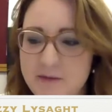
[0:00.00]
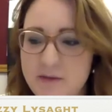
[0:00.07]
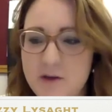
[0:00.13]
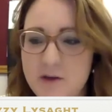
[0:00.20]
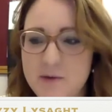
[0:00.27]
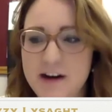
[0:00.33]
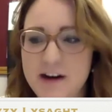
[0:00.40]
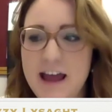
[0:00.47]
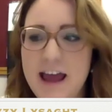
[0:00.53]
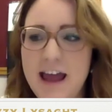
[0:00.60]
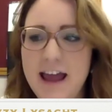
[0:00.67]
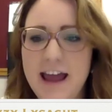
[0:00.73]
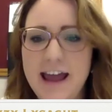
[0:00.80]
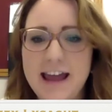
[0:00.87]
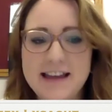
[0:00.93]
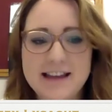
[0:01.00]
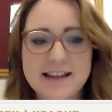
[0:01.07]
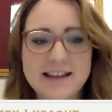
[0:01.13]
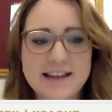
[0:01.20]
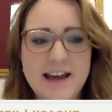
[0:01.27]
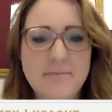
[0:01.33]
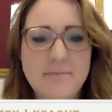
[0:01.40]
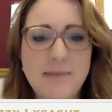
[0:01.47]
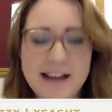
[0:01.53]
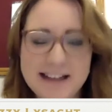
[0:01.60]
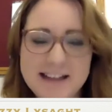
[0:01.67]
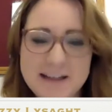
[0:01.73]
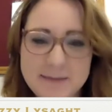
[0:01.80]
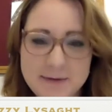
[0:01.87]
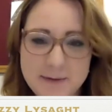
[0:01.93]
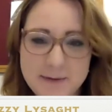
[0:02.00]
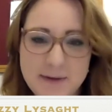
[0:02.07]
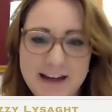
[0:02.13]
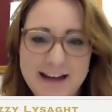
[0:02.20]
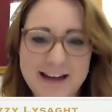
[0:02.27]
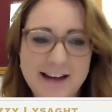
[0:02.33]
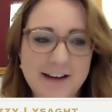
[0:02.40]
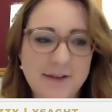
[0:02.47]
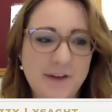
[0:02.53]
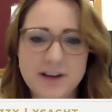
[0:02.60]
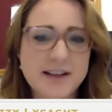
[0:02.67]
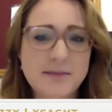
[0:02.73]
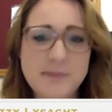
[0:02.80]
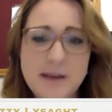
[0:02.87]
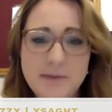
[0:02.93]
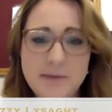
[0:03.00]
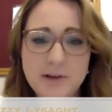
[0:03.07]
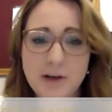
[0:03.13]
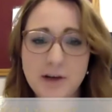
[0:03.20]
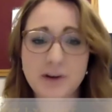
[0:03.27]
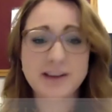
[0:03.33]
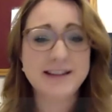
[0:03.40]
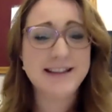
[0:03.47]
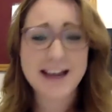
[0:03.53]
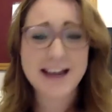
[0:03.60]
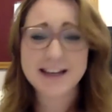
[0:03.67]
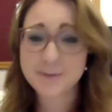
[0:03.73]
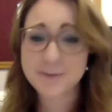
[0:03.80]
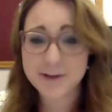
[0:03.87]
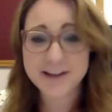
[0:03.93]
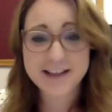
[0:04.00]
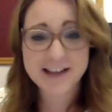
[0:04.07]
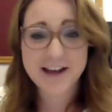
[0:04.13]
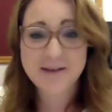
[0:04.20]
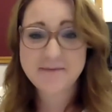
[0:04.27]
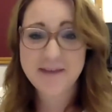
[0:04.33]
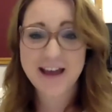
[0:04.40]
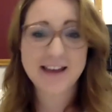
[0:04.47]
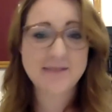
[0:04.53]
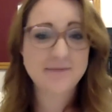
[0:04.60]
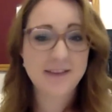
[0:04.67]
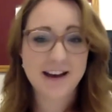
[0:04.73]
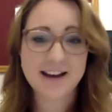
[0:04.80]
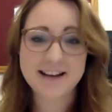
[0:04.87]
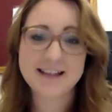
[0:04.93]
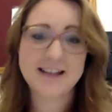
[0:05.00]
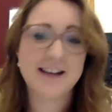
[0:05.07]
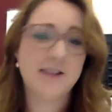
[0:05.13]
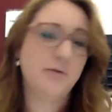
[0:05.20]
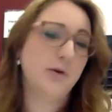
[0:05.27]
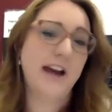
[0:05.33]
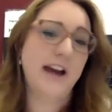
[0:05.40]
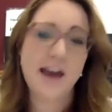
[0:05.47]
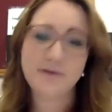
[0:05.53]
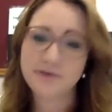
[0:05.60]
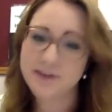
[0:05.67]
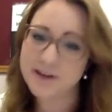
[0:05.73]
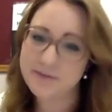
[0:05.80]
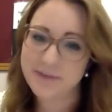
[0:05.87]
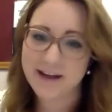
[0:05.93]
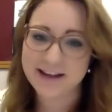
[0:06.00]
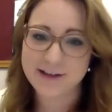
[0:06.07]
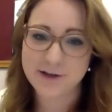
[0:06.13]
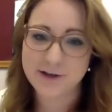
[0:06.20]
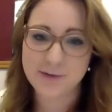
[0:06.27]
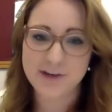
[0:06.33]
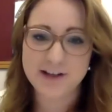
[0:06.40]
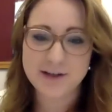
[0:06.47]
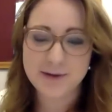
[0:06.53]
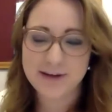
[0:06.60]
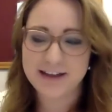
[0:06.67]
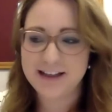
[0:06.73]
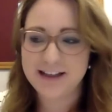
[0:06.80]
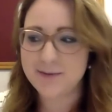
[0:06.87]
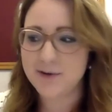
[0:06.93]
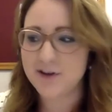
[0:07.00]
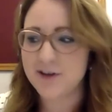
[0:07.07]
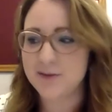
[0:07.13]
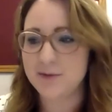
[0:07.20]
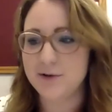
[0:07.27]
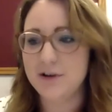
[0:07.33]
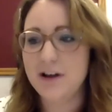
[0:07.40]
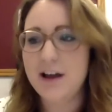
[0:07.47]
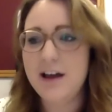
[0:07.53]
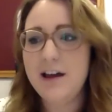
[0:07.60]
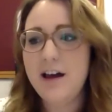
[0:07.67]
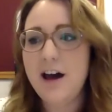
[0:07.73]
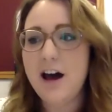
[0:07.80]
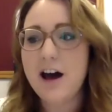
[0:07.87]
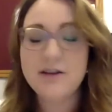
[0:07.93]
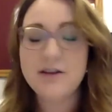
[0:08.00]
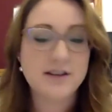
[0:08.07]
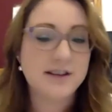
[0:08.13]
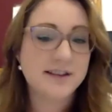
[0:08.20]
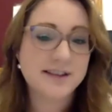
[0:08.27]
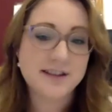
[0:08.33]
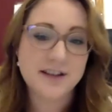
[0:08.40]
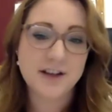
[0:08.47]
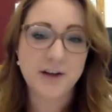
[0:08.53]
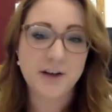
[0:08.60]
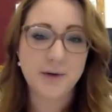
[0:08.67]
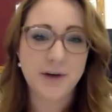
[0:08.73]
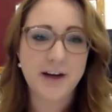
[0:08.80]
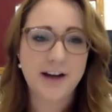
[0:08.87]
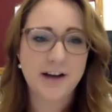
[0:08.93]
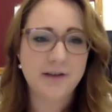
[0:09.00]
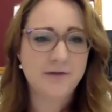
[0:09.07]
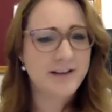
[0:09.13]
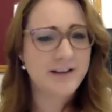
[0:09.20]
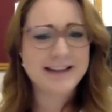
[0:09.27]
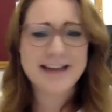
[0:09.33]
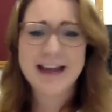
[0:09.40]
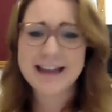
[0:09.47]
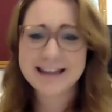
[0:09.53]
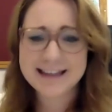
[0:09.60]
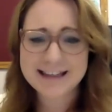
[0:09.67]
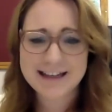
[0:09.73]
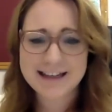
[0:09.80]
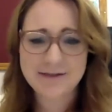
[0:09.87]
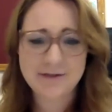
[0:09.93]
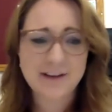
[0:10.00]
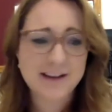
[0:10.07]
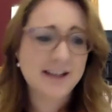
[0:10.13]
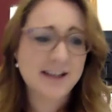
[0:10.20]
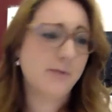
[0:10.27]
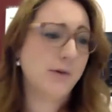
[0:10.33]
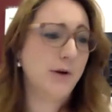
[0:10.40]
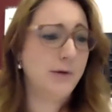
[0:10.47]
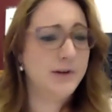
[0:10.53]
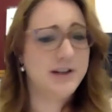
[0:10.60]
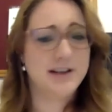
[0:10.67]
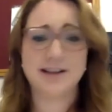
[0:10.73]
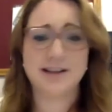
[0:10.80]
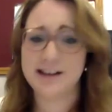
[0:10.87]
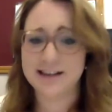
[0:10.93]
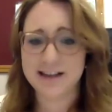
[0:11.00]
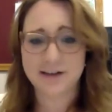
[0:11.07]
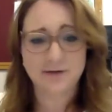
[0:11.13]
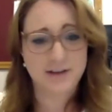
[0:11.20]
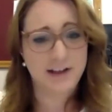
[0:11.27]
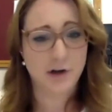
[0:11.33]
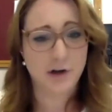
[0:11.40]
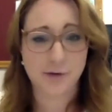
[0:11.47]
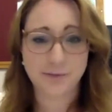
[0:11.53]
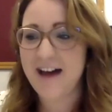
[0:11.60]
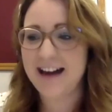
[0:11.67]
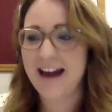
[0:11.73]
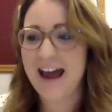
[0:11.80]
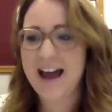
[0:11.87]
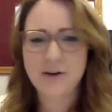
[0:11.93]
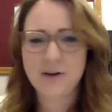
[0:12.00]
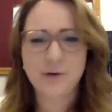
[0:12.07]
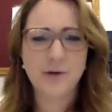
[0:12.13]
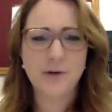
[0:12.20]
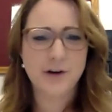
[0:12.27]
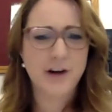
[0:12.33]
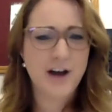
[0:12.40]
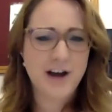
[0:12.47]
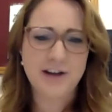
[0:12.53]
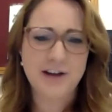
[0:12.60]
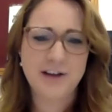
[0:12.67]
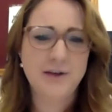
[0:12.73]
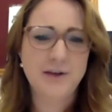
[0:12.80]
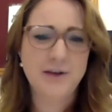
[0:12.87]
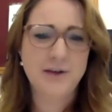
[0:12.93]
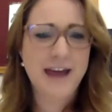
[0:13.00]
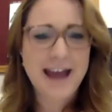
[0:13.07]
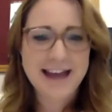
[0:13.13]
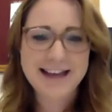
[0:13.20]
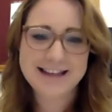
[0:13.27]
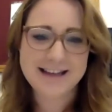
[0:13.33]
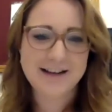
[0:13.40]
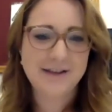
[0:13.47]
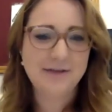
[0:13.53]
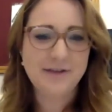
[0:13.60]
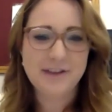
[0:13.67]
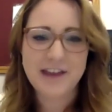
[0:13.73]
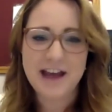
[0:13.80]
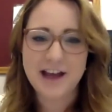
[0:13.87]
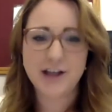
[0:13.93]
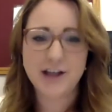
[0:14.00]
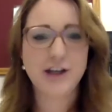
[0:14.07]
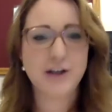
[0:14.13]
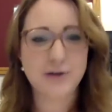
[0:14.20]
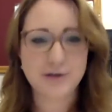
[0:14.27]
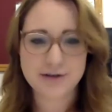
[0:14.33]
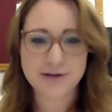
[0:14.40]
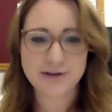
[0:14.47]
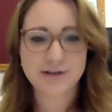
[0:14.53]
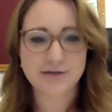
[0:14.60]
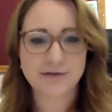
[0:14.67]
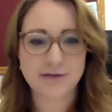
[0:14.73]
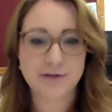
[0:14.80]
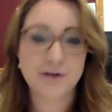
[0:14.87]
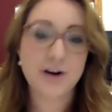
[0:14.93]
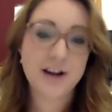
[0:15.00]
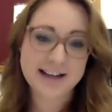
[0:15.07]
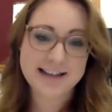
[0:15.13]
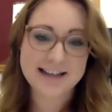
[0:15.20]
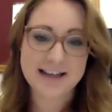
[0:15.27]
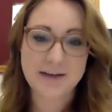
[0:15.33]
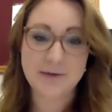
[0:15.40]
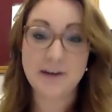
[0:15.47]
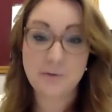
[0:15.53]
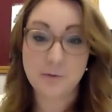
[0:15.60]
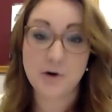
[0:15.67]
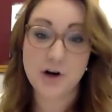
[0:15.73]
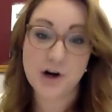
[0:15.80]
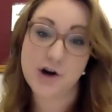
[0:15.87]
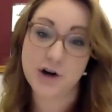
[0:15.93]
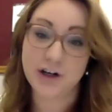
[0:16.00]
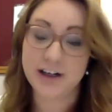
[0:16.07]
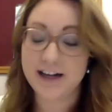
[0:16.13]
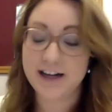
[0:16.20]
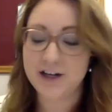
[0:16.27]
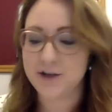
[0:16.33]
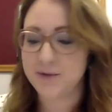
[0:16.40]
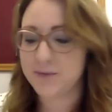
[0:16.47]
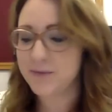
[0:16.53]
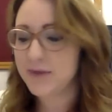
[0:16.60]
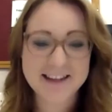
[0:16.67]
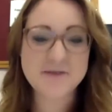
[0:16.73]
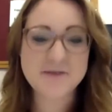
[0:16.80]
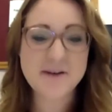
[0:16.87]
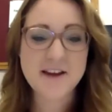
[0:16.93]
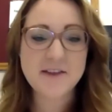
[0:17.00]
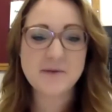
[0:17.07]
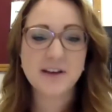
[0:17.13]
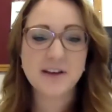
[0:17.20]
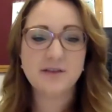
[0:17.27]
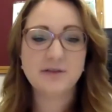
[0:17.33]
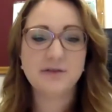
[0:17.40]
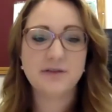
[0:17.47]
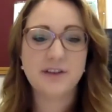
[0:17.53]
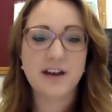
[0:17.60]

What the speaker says: moment is that balance between some people who are desperate to come back in person and want everything back to normal as quickly as possible, others who are very tentative, and some who are just like, definitely not. And how on earth you cater for that huge variety within one congregation. So the way that we've